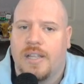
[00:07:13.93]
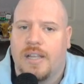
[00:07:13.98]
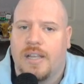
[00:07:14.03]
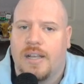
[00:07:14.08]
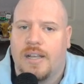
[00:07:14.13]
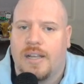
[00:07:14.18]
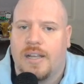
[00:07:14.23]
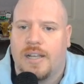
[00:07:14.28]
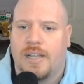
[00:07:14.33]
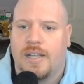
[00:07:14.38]

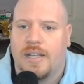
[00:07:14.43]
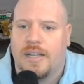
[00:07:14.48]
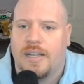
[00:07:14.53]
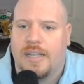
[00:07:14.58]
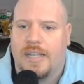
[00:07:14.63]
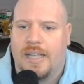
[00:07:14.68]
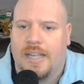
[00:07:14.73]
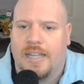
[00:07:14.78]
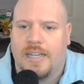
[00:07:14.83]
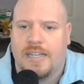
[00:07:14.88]

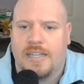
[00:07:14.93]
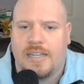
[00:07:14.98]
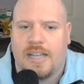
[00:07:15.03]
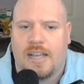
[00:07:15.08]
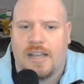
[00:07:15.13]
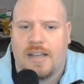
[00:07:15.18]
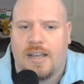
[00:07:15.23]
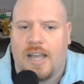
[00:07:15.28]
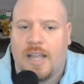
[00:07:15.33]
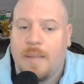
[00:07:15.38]
And
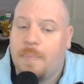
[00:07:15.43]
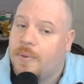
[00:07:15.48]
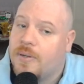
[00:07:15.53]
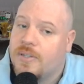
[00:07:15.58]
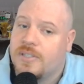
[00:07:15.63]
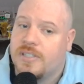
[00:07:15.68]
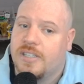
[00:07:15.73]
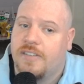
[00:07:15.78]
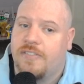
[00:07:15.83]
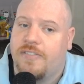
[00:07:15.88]
I
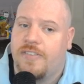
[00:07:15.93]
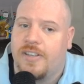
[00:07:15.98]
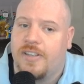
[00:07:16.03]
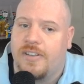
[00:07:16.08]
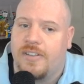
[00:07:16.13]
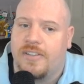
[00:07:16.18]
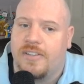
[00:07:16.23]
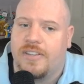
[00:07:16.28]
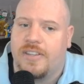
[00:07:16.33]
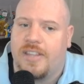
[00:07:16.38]
personally
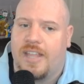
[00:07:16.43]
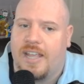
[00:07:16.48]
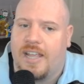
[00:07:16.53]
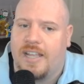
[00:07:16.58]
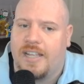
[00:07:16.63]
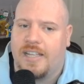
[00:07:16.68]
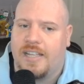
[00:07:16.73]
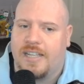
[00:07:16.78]
feel that